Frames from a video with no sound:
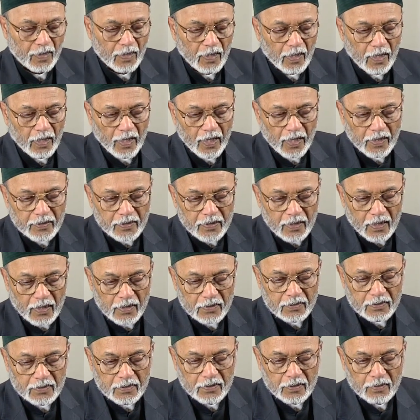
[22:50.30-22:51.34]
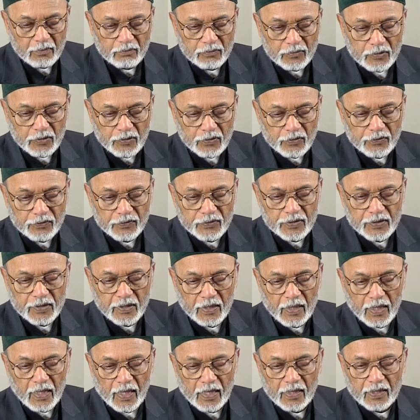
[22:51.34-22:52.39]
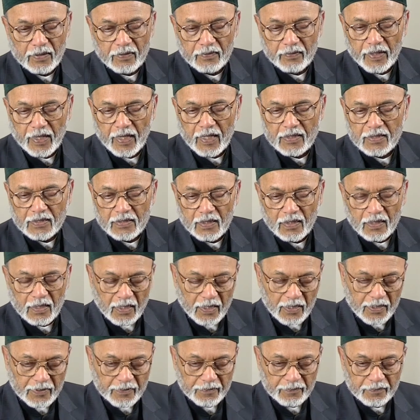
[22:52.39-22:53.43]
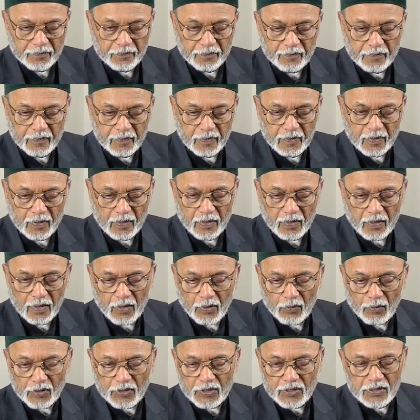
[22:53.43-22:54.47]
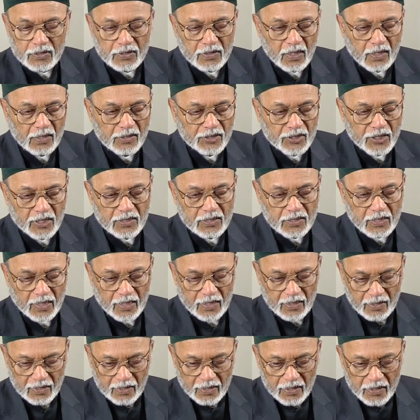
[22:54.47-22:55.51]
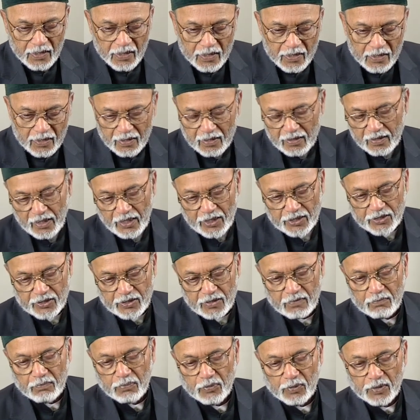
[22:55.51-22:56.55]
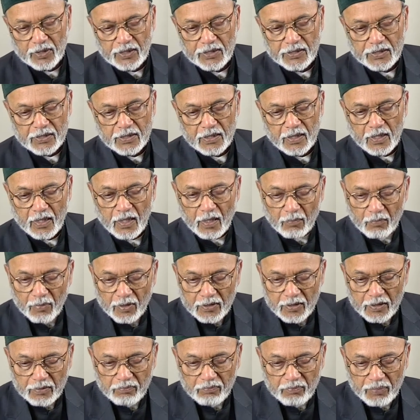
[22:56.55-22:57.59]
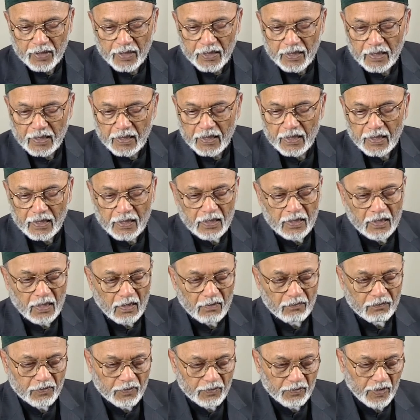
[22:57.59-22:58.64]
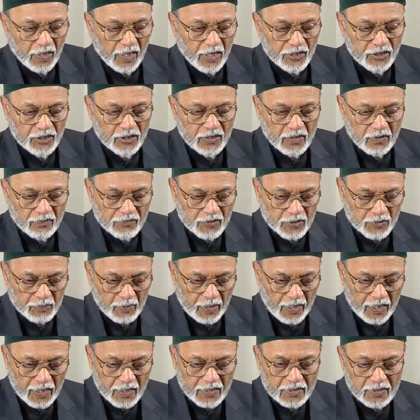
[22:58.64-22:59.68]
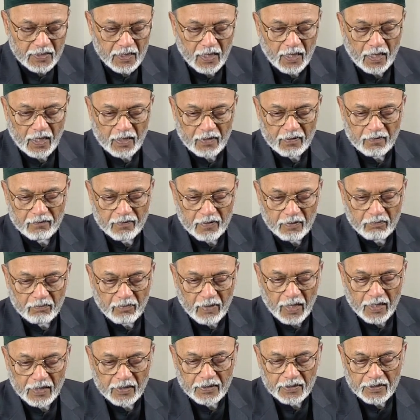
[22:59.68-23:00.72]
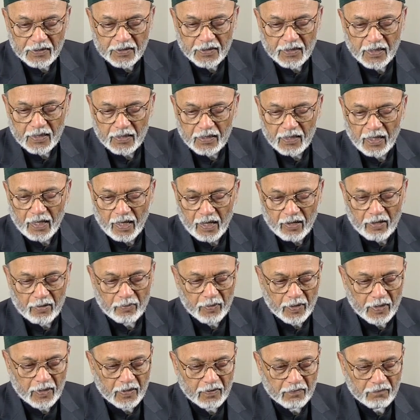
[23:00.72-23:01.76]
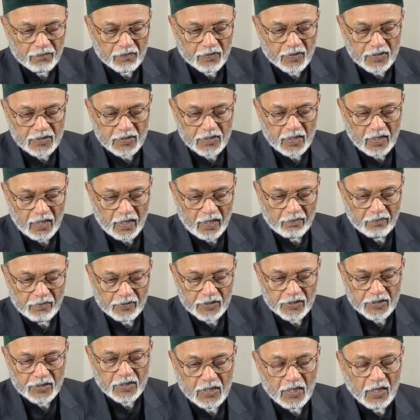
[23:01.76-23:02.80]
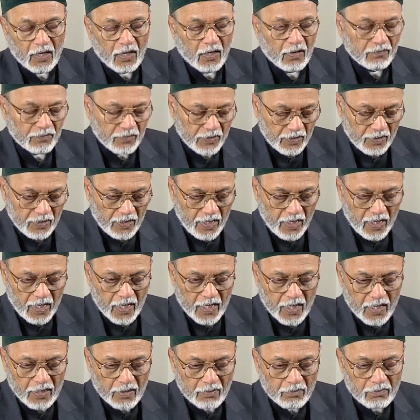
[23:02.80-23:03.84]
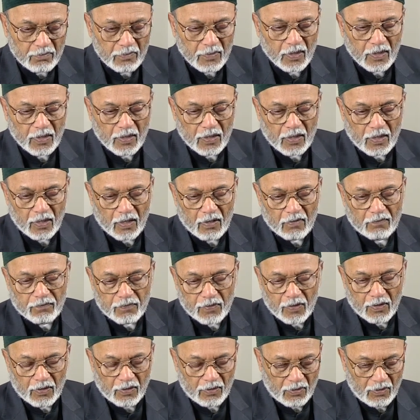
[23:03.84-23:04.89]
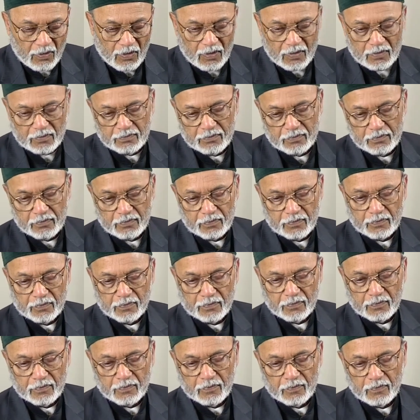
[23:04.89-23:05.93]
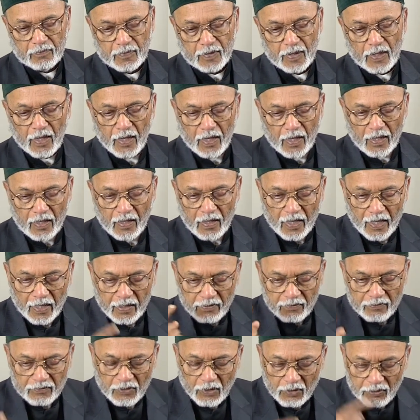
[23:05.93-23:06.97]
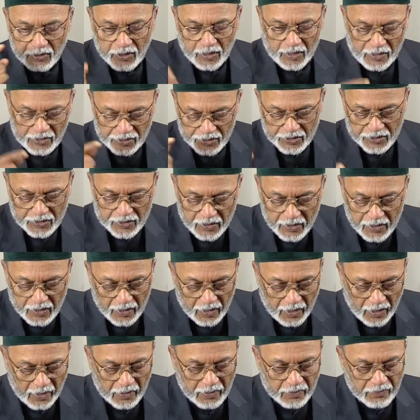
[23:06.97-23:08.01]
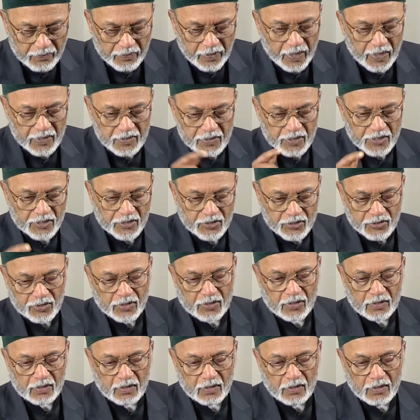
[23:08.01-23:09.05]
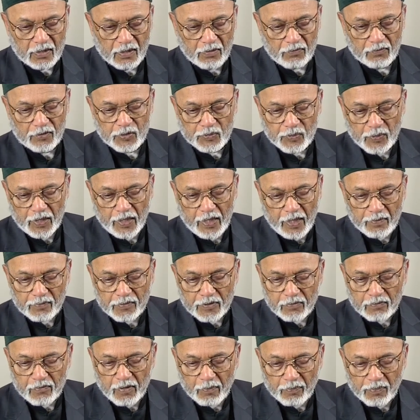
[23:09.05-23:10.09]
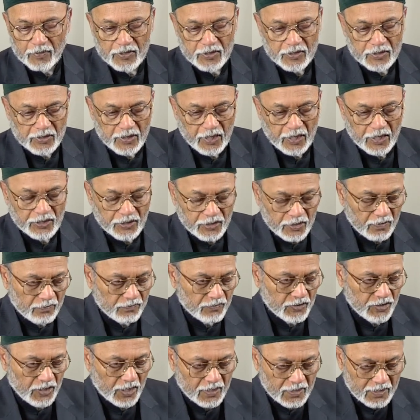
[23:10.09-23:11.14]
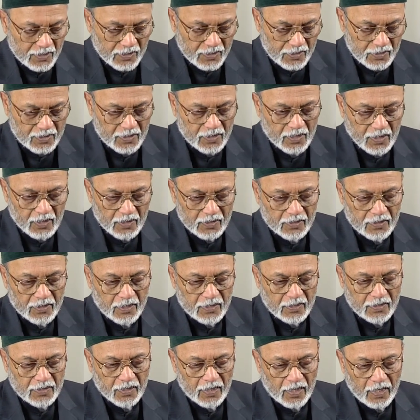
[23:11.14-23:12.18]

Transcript: A dot moves and creates a line, which is not just a linear connection of points, but the beginning of creation of space and a reminder in the Arabic and Farsi languages of the name of Allah. A line rotates and creates a circle, which becomes a representation of justice, just